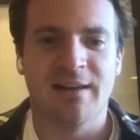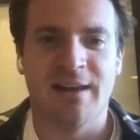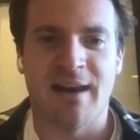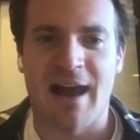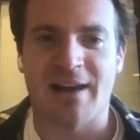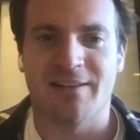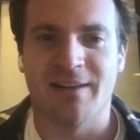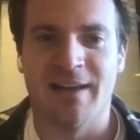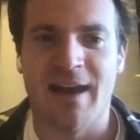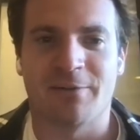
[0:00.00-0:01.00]
and acts
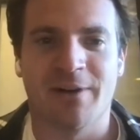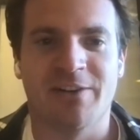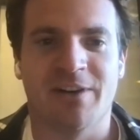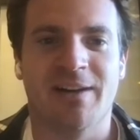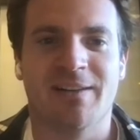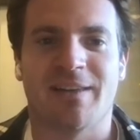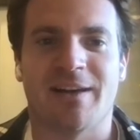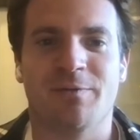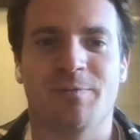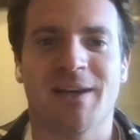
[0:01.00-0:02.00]
in that region instead
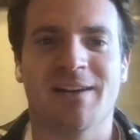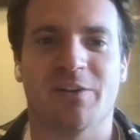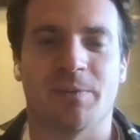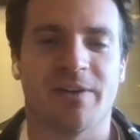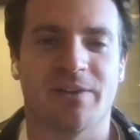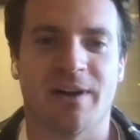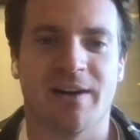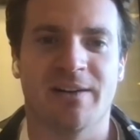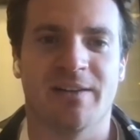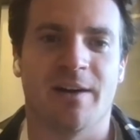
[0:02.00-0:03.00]
of being dispersed throughout
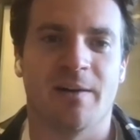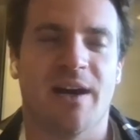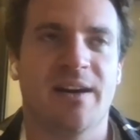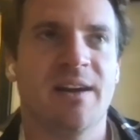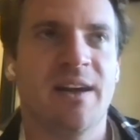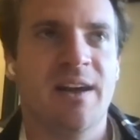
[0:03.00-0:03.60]
your entire body.